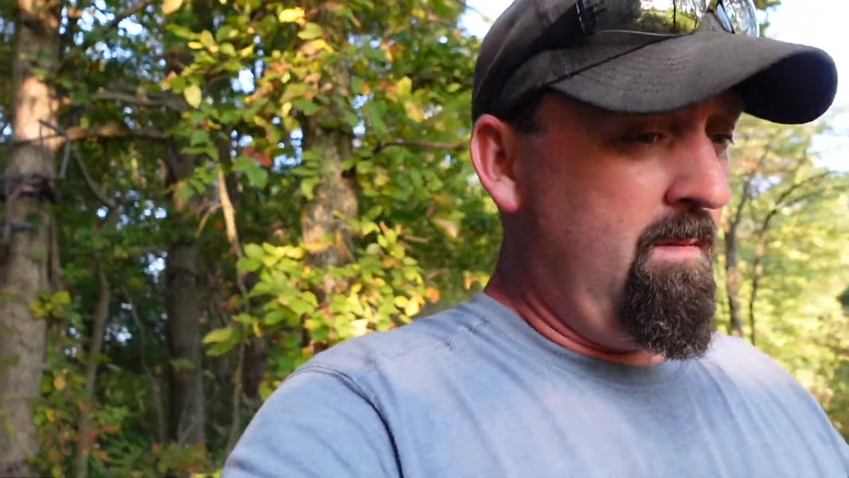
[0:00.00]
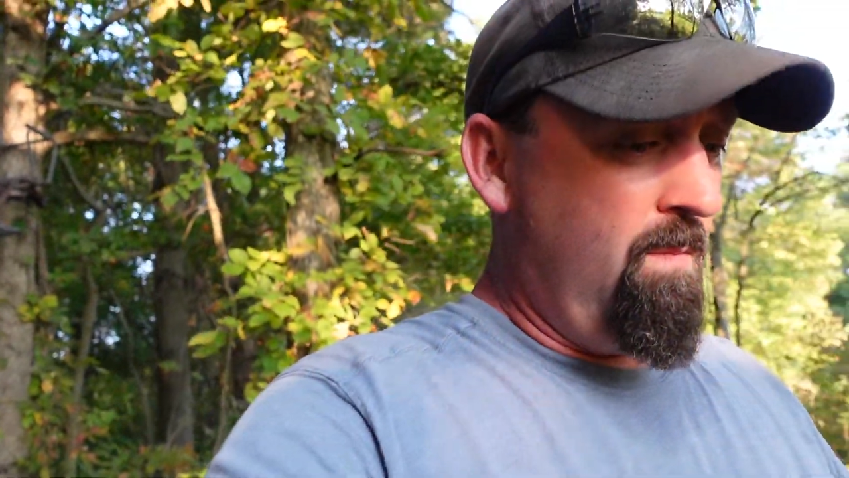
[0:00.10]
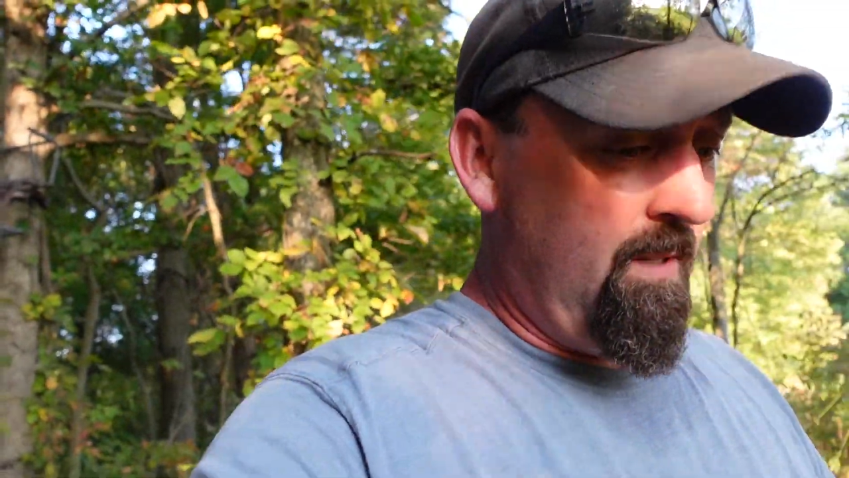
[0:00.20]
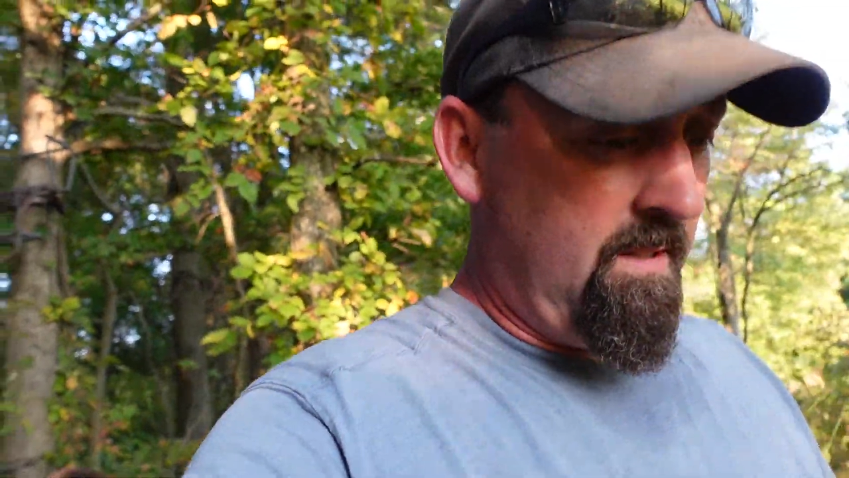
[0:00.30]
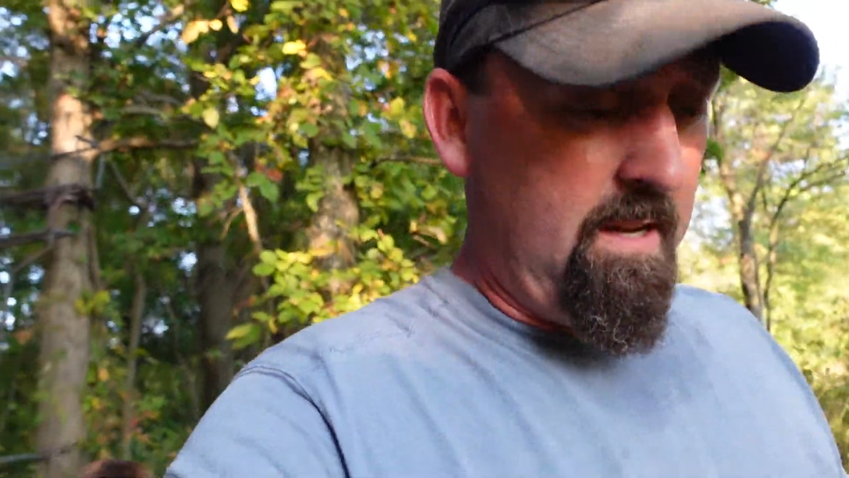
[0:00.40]

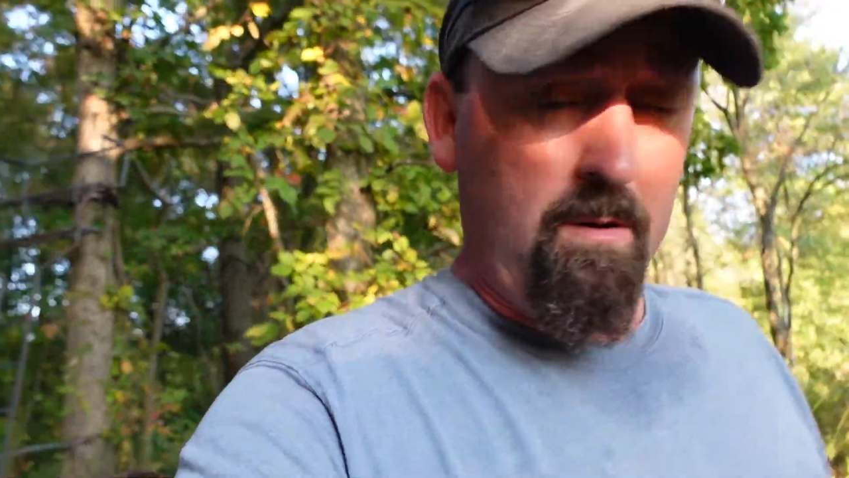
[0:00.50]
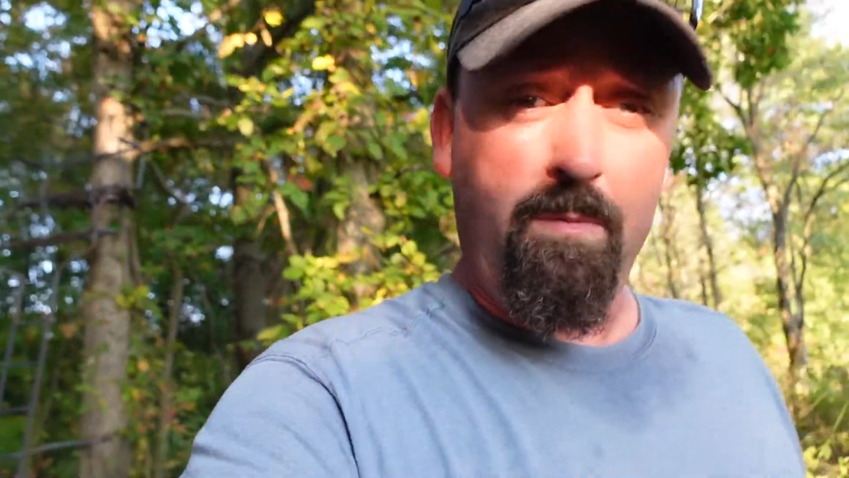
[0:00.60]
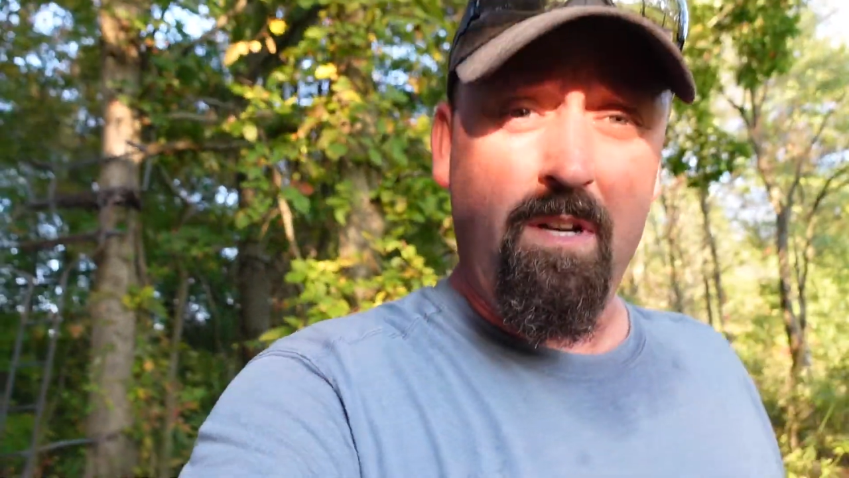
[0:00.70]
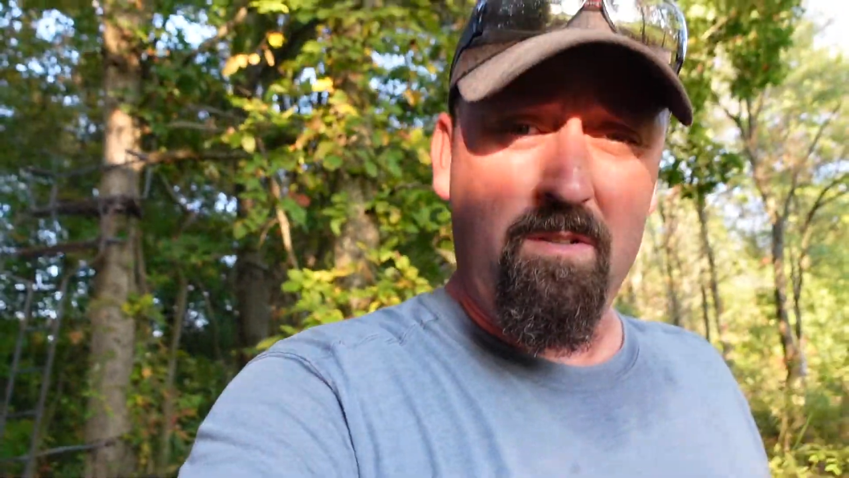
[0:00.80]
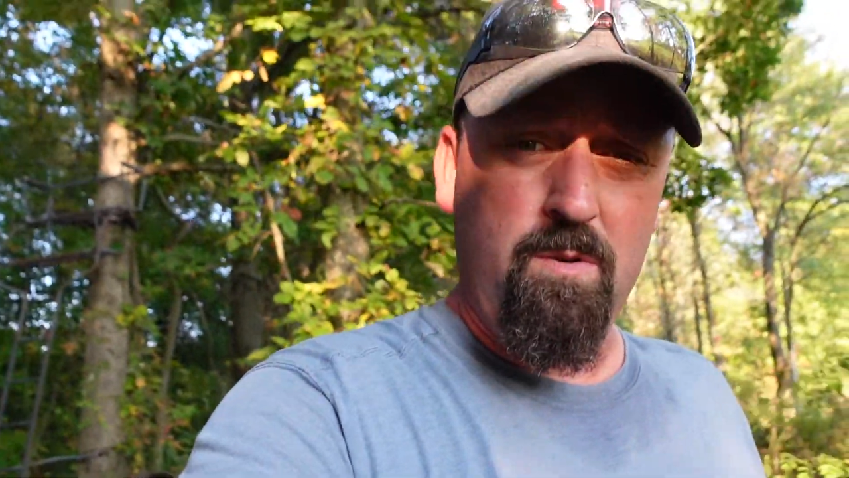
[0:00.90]
But I hope
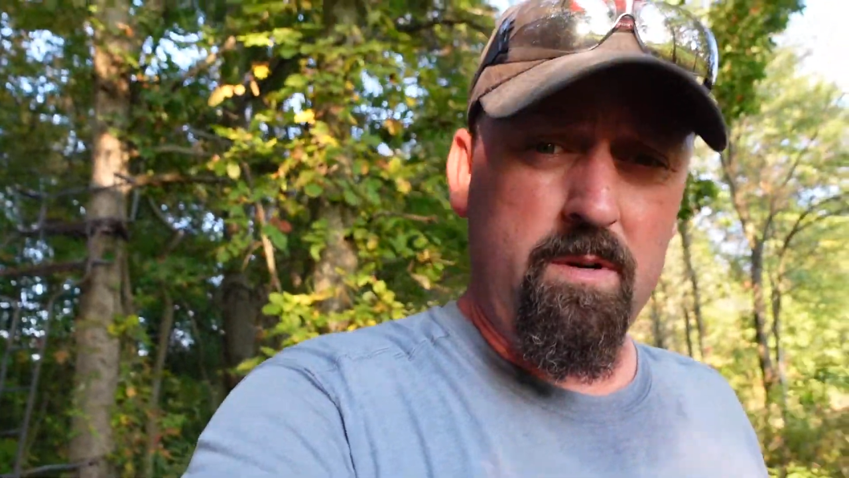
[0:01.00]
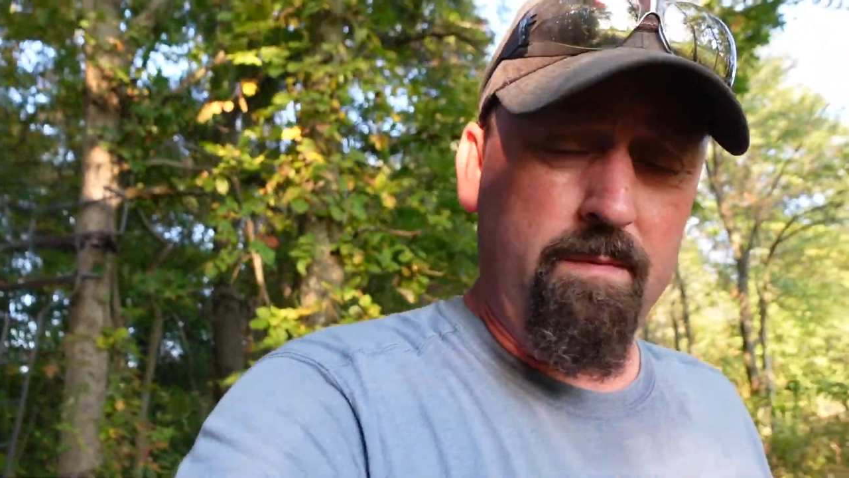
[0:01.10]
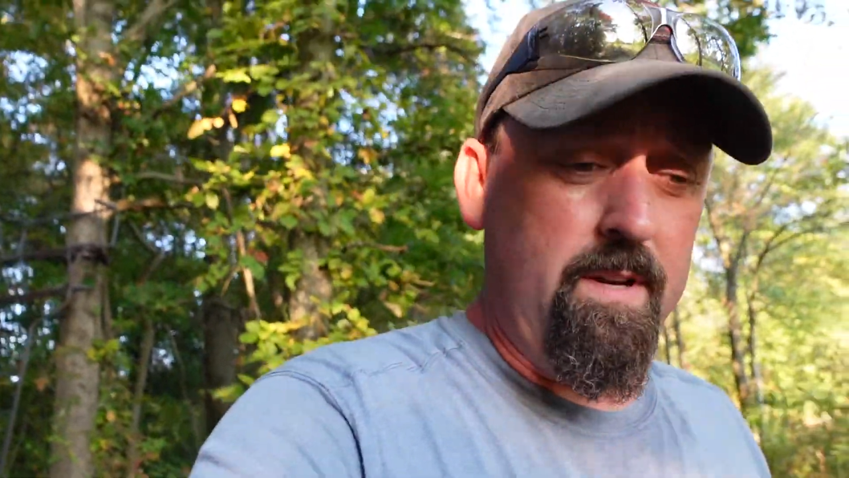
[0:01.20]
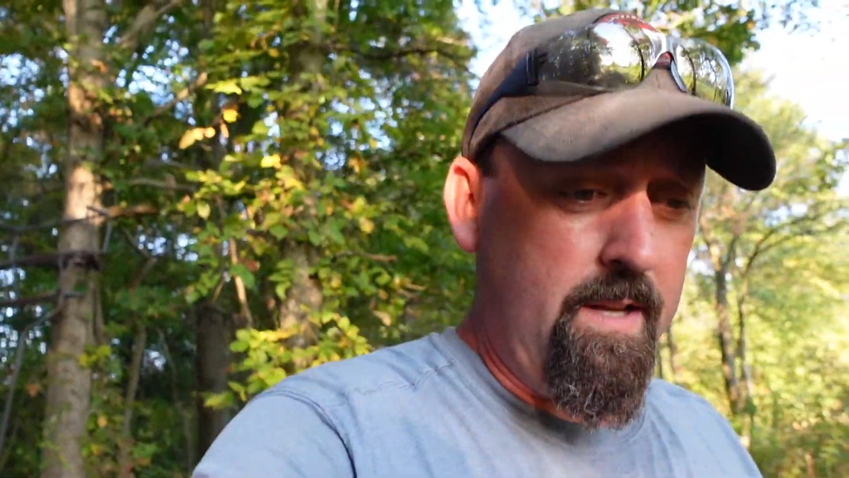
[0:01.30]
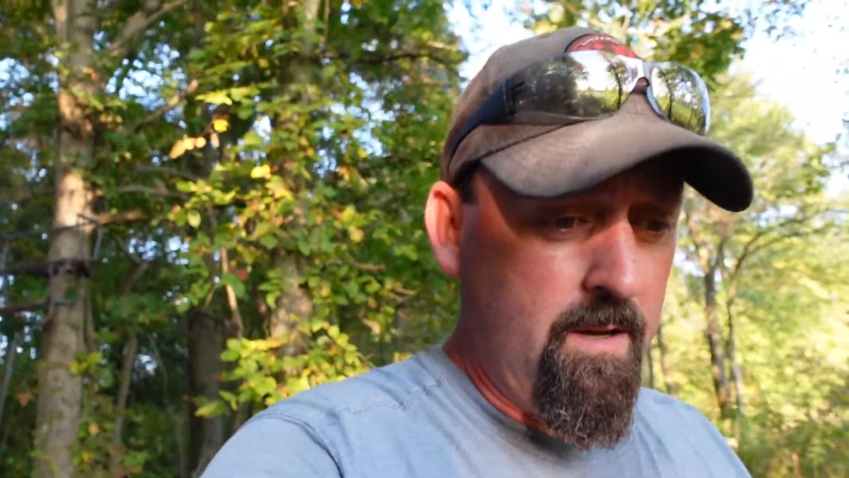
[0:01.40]
you enjoyed the
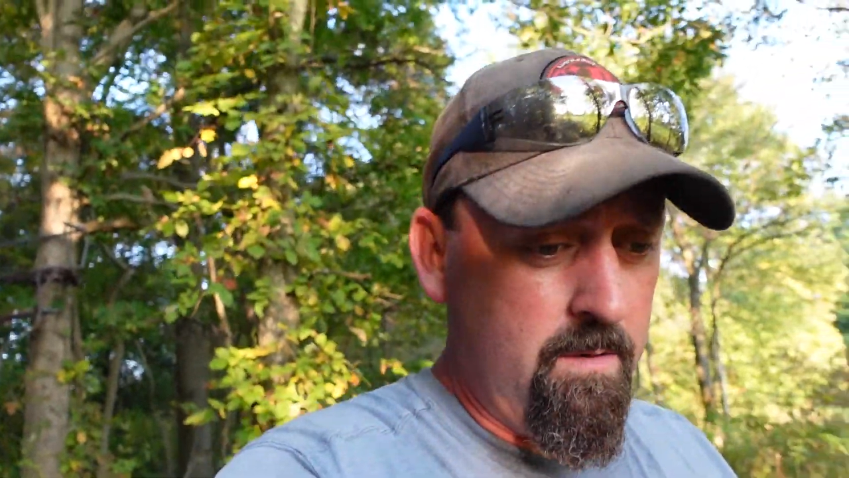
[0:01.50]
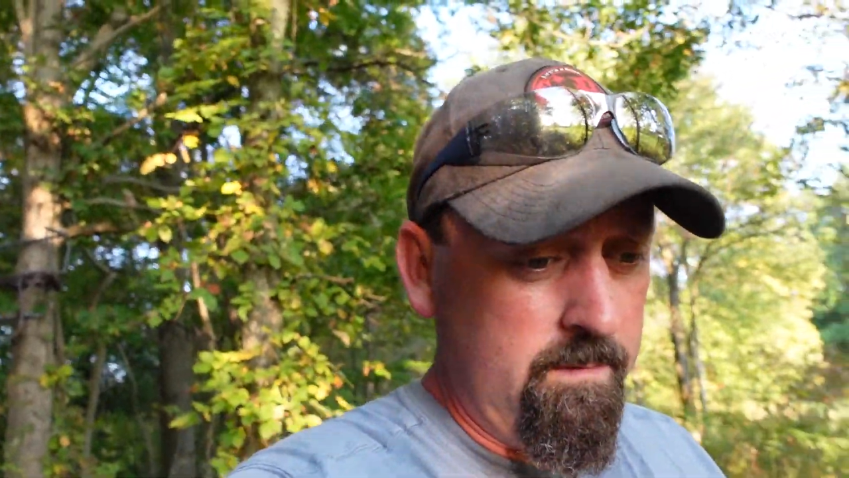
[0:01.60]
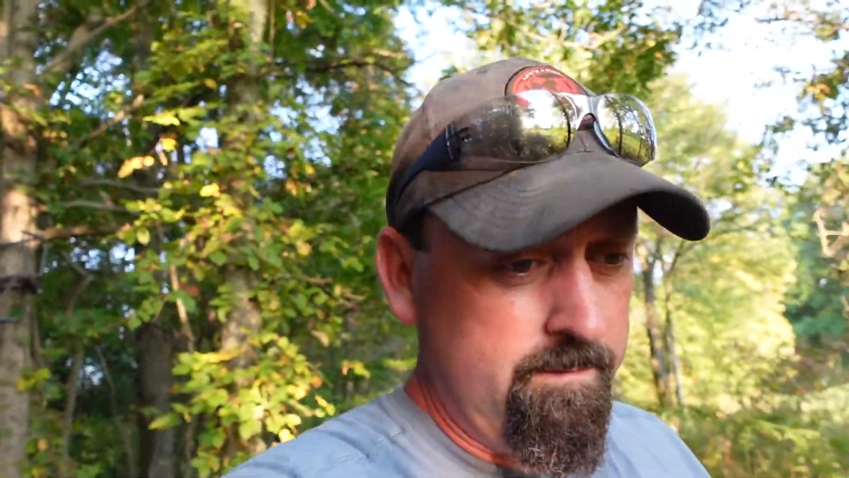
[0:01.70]
video.